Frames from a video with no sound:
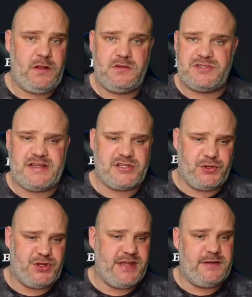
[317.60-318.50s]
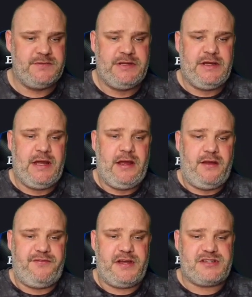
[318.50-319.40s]
So that's a good thing.
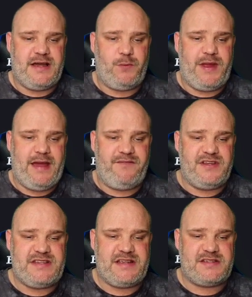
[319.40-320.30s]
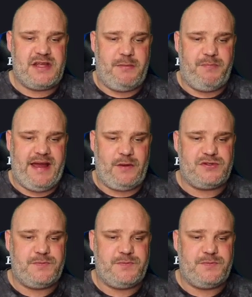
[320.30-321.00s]
First up, we have Visix the Unbowed.